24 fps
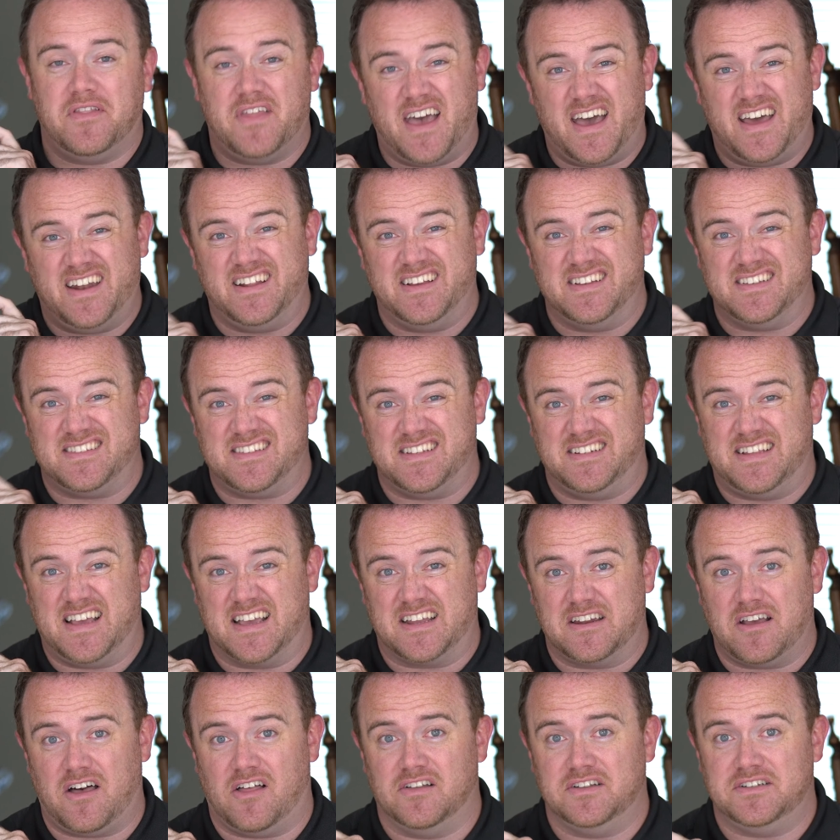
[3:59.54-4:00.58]
of that is the
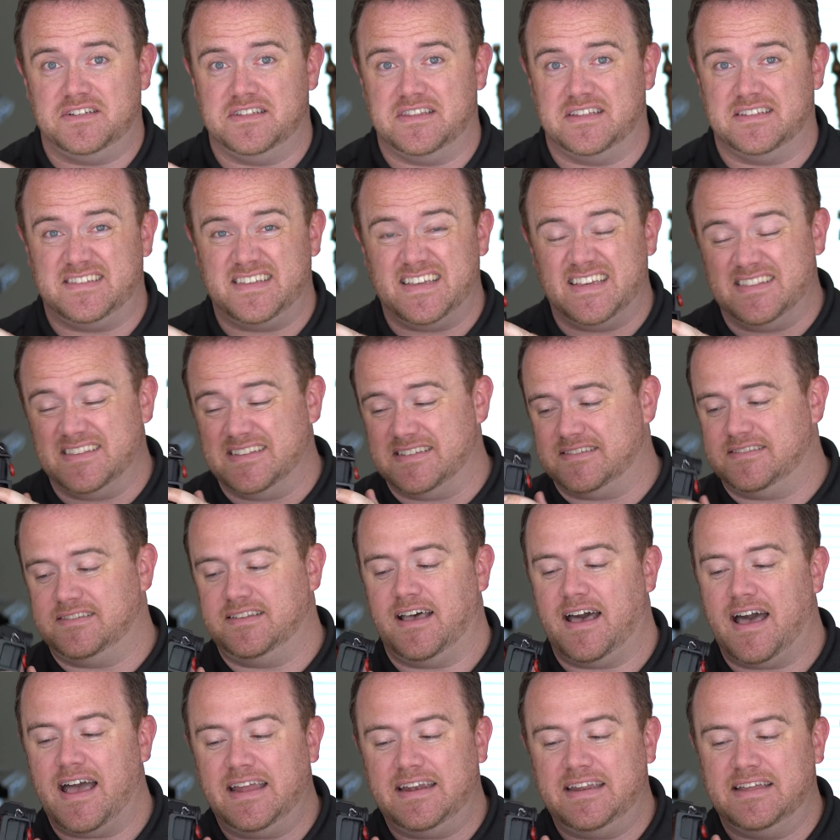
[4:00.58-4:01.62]
technology that's in this
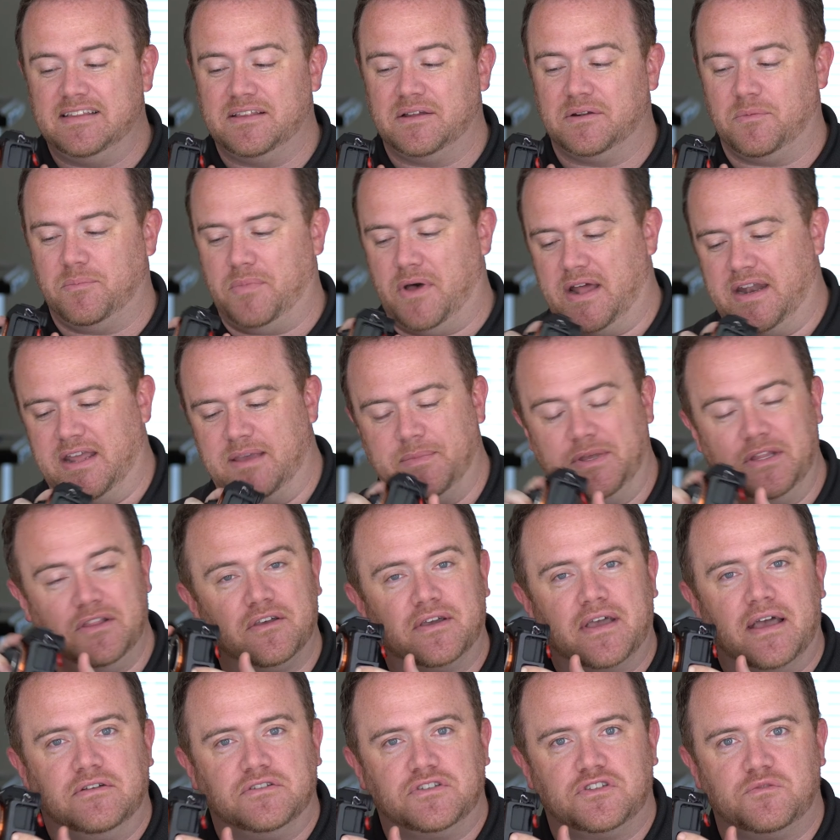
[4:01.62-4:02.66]
tiny little body. I mean,
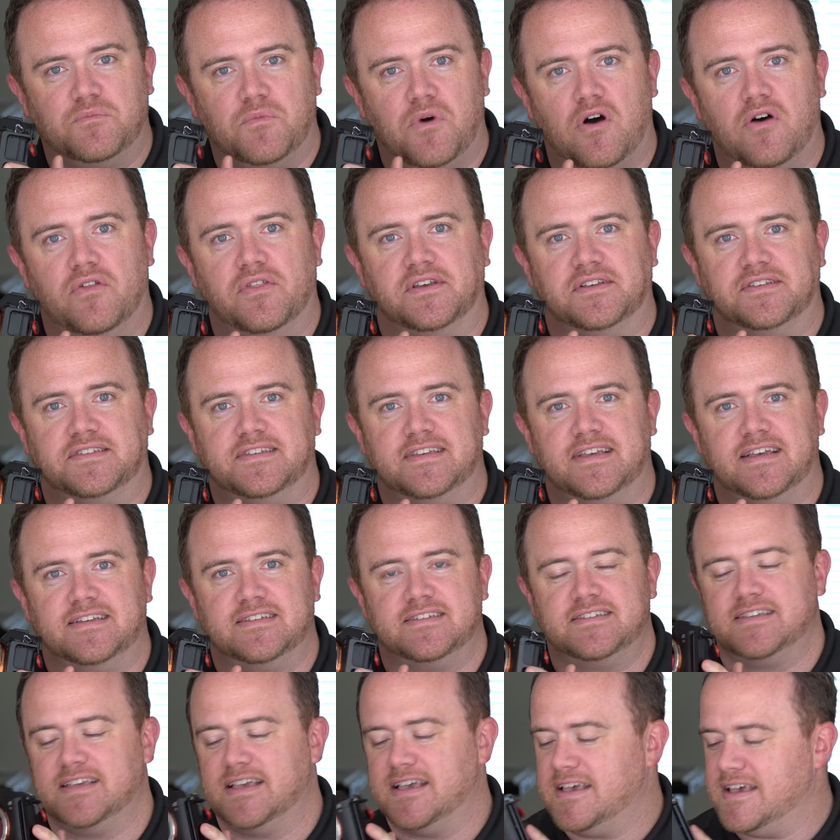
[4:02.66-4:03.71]
look how small this
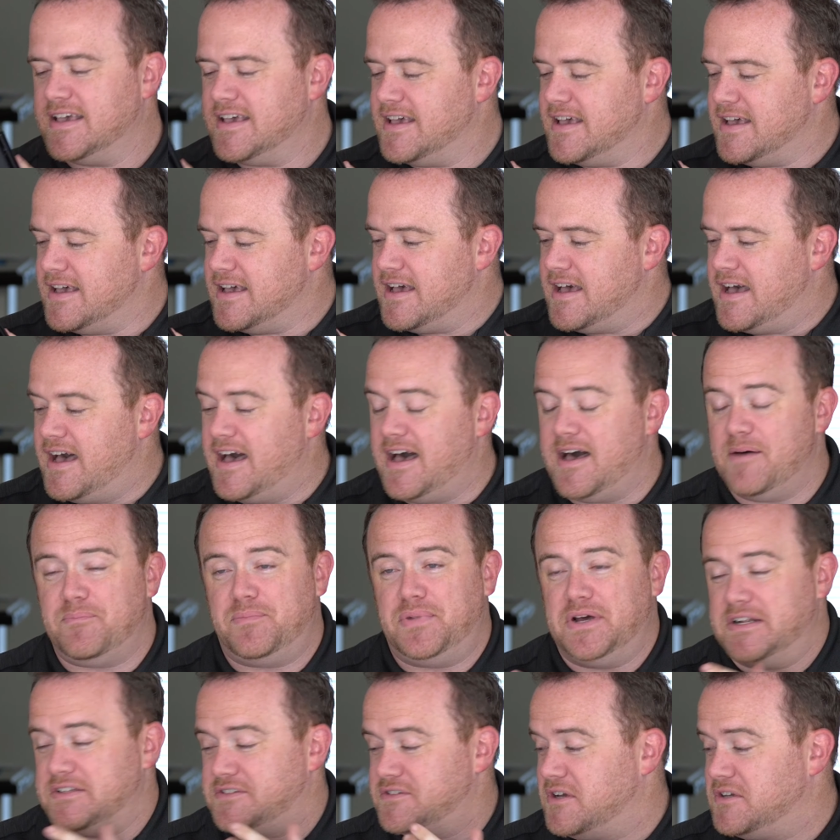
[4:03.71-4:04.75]
is. Uh,
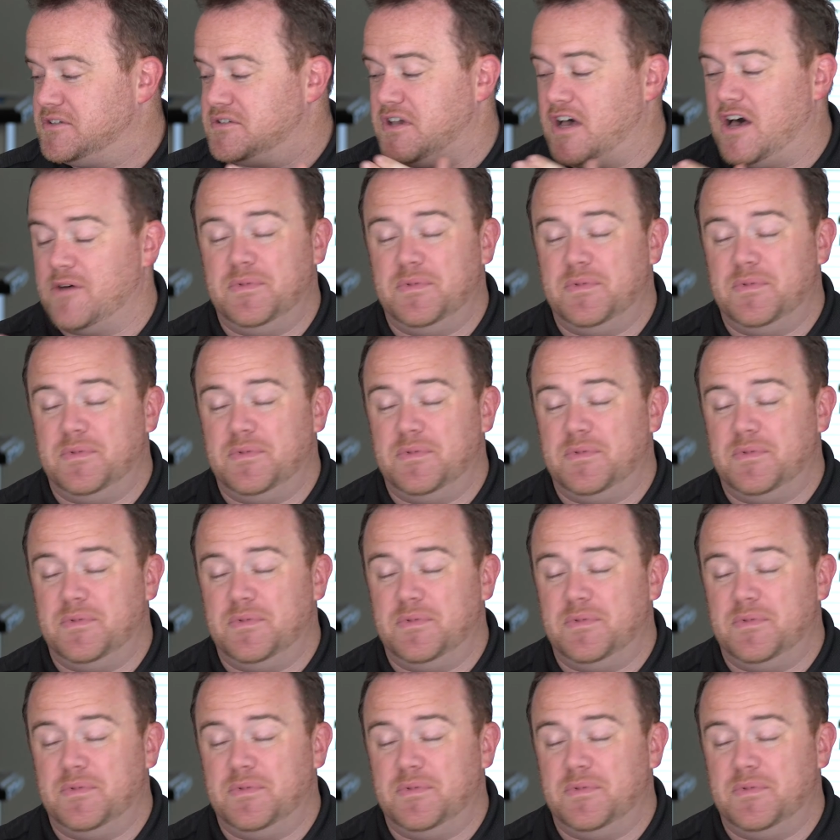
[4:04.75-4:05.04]
but it's also